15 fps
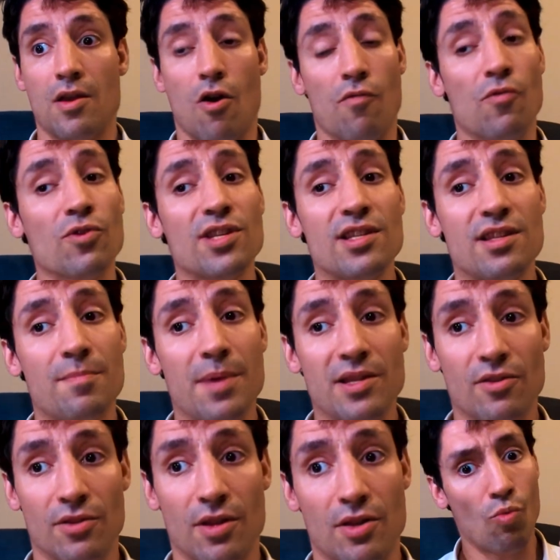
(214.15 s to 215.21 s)
Of course, it
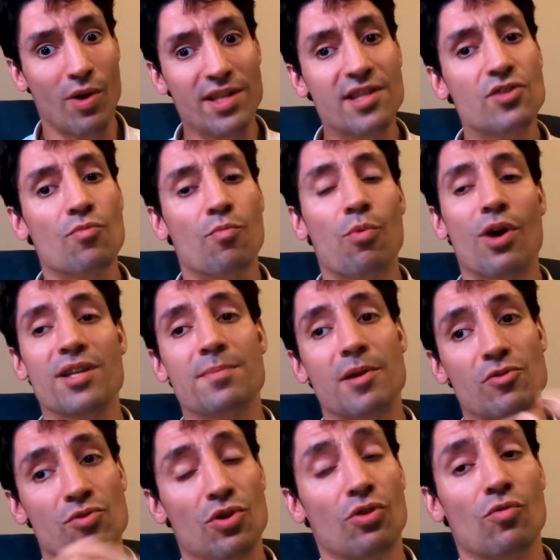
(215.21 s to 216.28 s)
depends on what is the price per
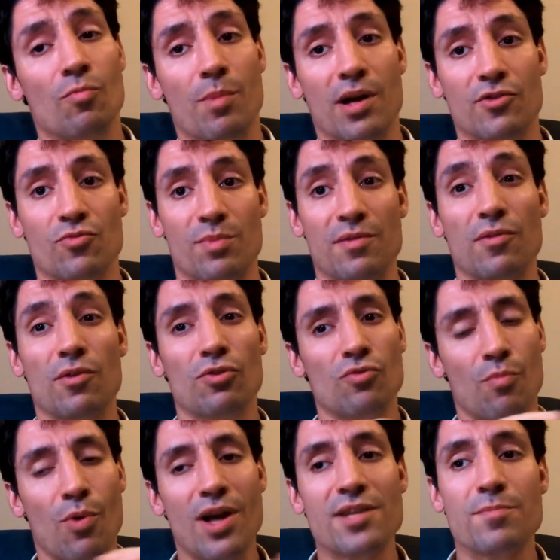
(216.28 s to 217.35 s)
user compared to before. The
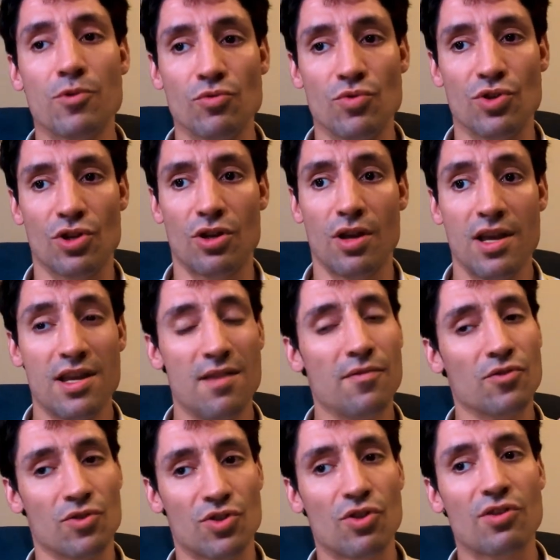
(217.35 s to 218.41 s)
price per user, even
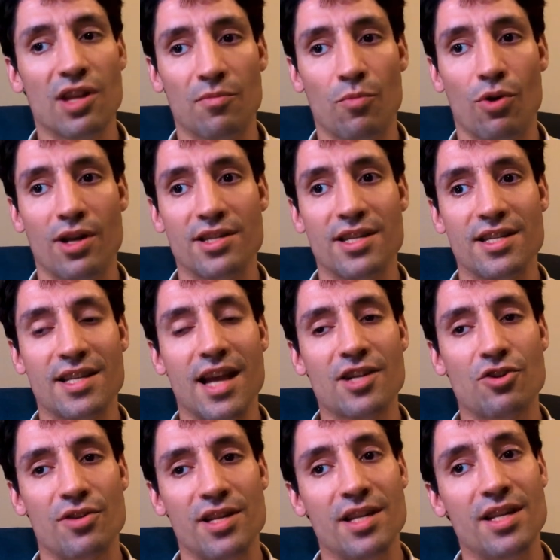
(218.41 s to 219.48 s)
the standard price, is
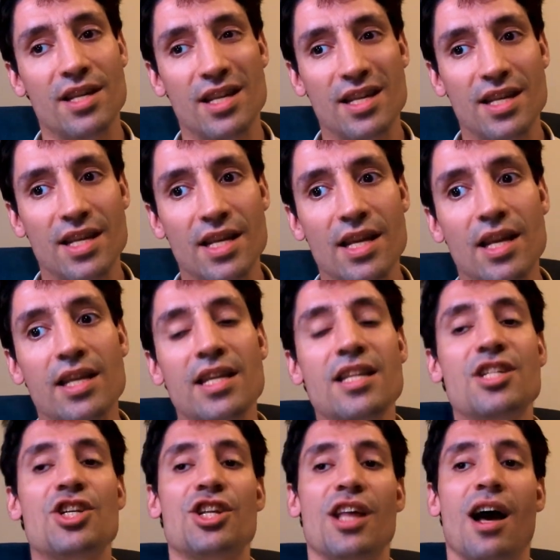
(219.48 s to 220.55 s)
actually, in
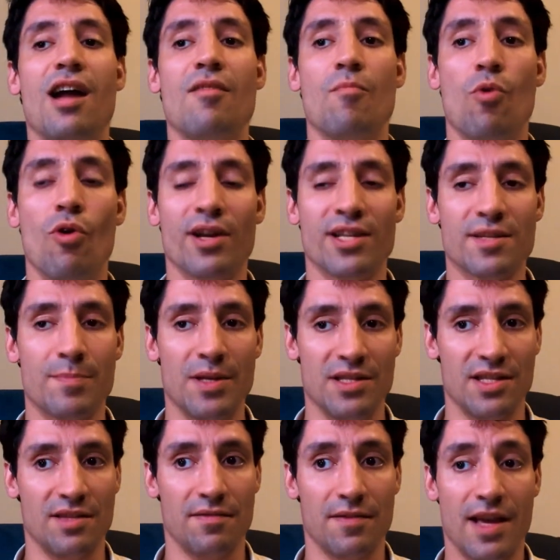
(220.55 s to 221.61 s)
general, more
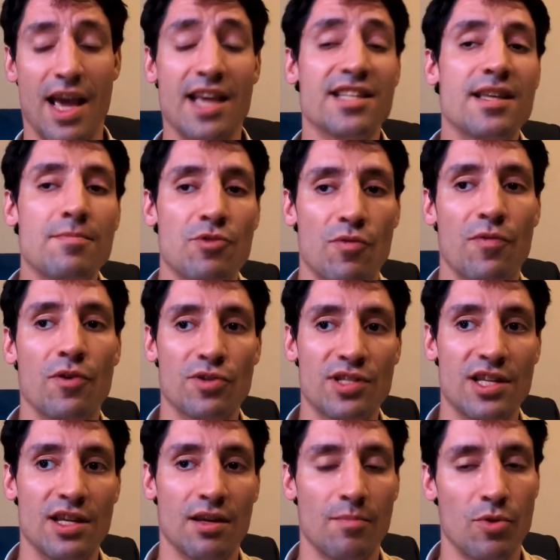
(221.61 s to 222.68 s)
expensive, except the first
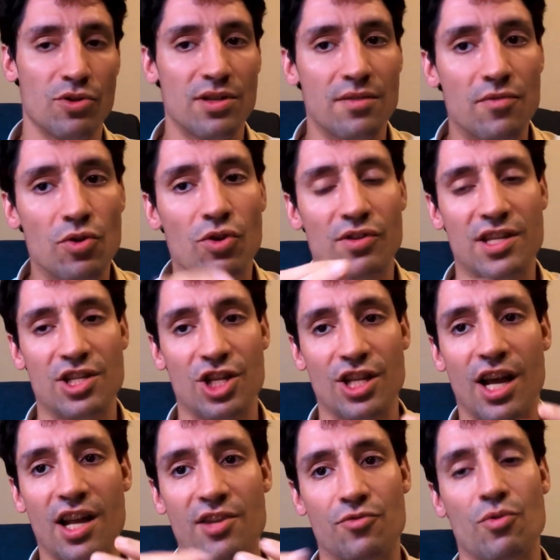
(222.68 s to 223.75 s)
year. But if you count in
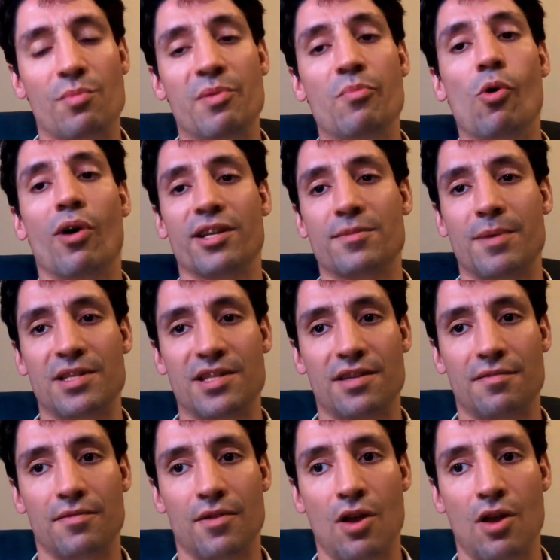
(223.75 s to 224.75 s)
general, it will be more expensive.